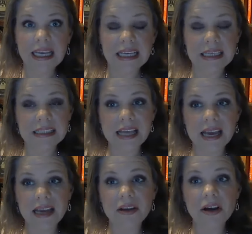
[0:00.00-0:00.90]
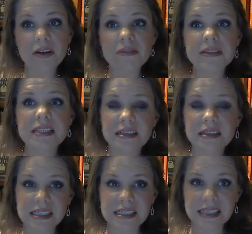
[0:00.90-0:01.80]
is that YHWH
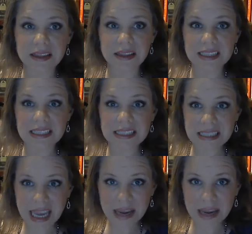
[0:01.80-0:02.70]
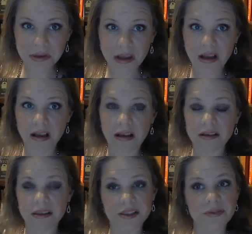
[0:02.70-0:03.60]
tells us that the same law
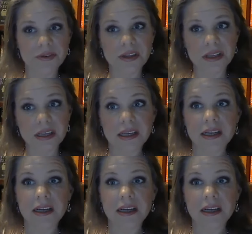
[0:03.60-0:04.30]
is for the